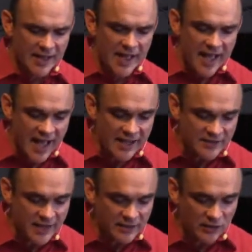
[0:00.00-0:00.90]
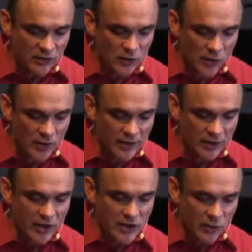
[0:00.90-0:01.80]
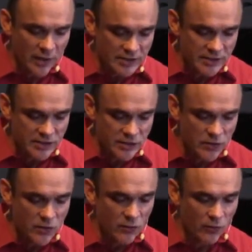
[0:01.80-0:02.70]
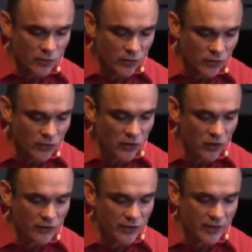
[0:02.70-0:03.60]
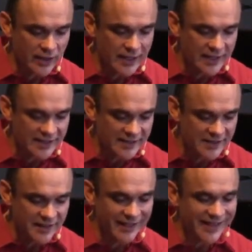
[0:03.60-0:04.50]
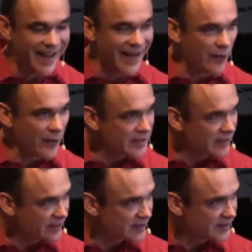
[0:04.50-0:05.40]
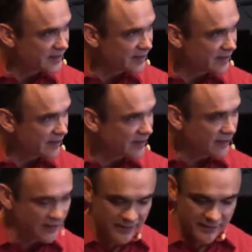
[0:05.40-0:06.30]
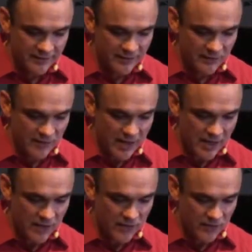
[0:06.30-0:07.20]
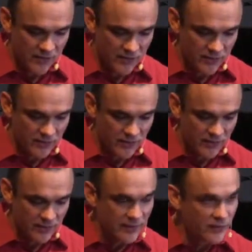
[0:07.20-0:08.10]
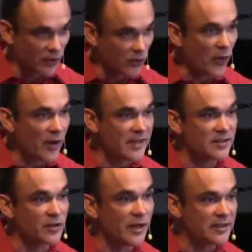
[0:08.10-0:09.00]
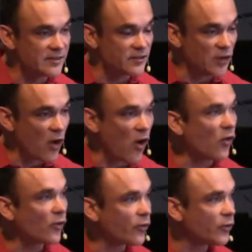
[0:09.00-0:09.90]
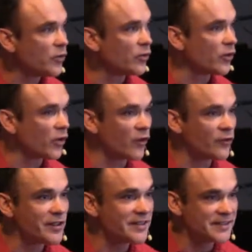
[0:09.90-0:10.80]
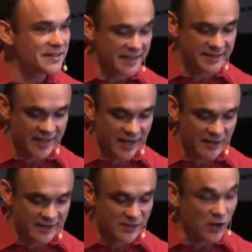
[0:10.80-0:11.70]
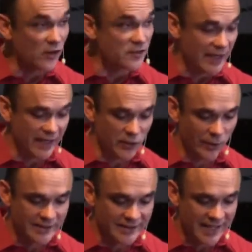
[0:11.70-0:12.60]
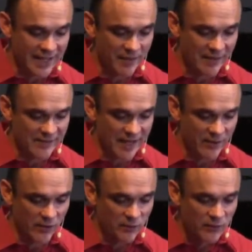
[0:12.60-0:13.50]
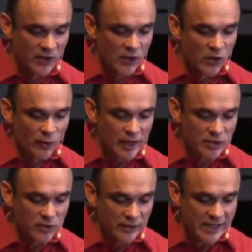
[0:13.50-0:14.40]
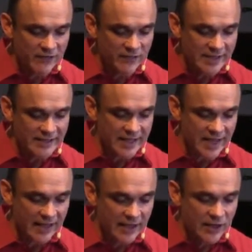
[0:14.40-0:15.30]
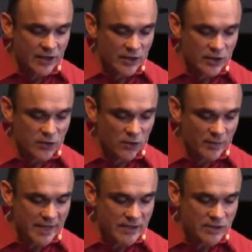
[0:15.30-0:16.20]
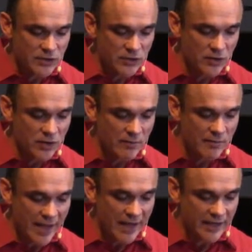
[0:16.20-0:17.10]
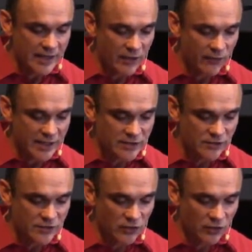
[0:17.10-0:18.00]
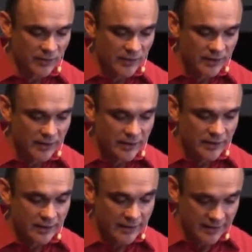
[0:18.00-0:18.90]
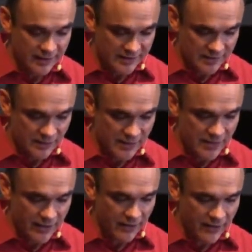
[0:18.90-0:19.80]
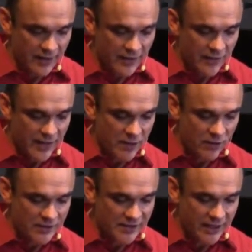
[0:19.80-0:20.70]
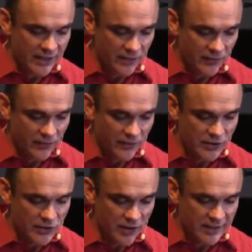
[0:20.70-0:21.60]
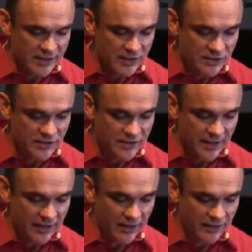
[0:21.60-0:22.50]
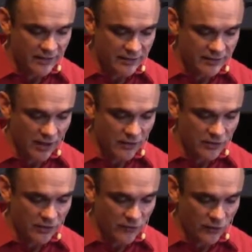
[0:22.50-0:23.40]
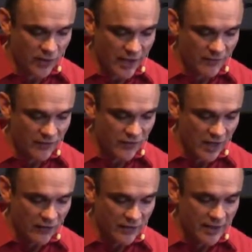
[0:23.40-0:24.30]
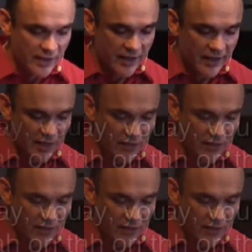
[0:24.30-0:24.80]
Has not the Lord anointed you ruler over his inheritance? Wow. The Lord has anointed Saul ruler over his, his inheritance. Saul is being anointed king by Samuel. When you leave me today, you will meet two men near Rachel's tomb and it's going to be there. They will say to you, The donkeys you set out to look for have been found. And now